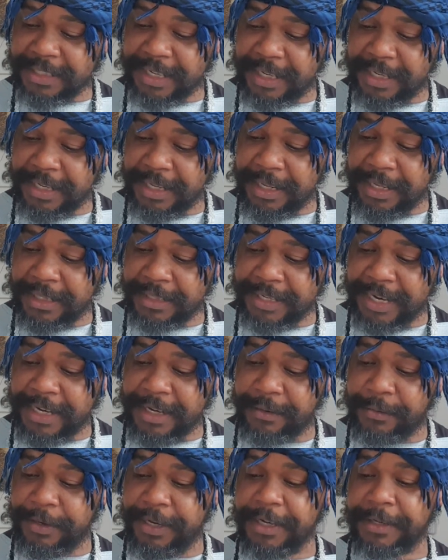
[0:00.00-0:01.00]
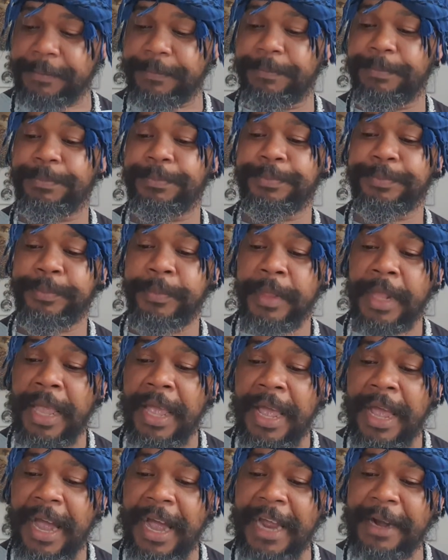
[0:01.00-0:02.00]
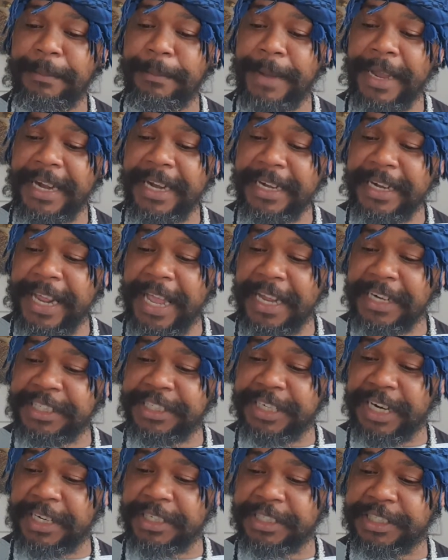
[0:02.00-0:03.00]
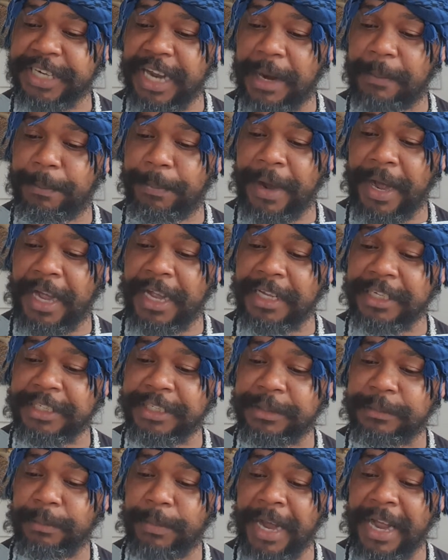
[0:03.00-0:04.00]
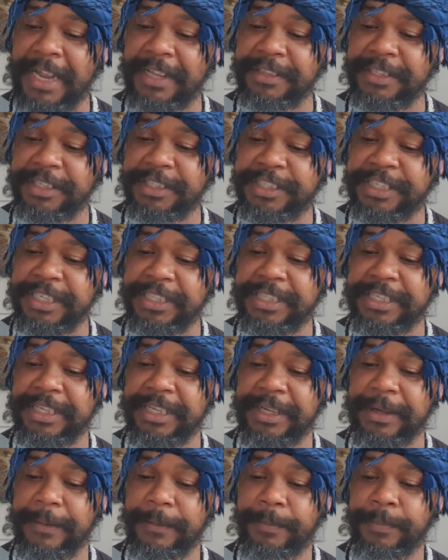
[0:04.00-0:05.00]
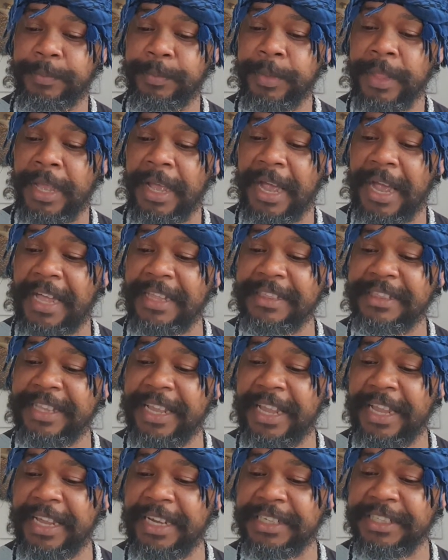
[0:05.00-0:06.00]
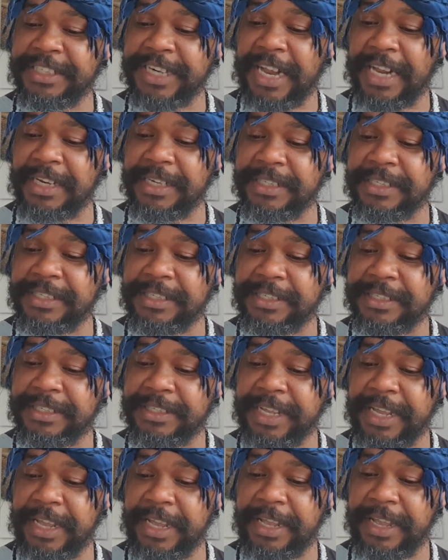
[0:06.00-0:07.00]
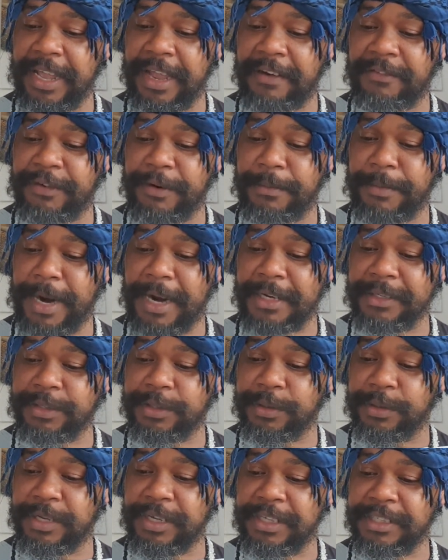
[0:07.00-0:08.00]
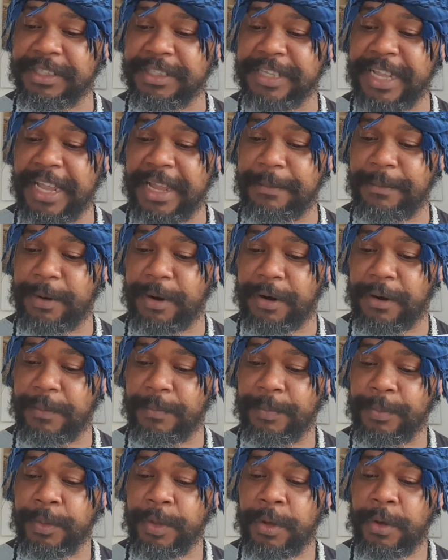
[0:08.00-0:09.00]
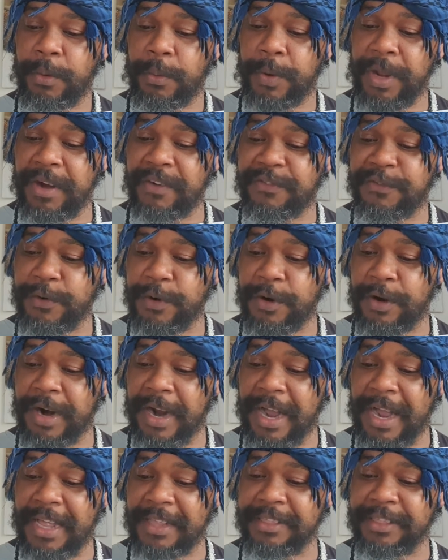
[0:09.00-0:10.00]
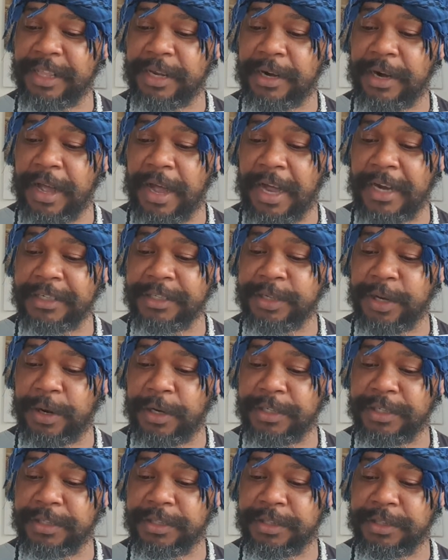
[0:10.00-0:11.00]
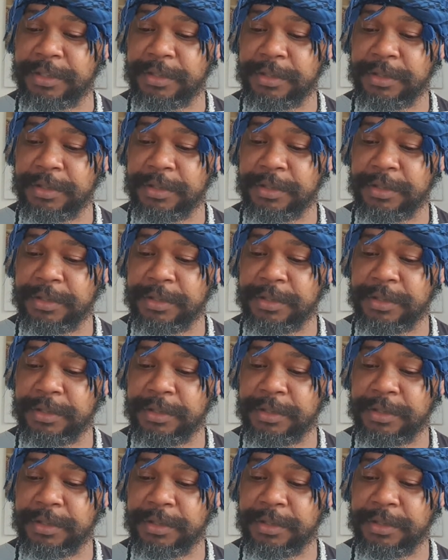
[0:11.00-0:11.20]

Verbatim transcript: at 8 and it read. And many nations shall pass by the city, and they shall say every man to his neighbor, Wherefore hath the Lord done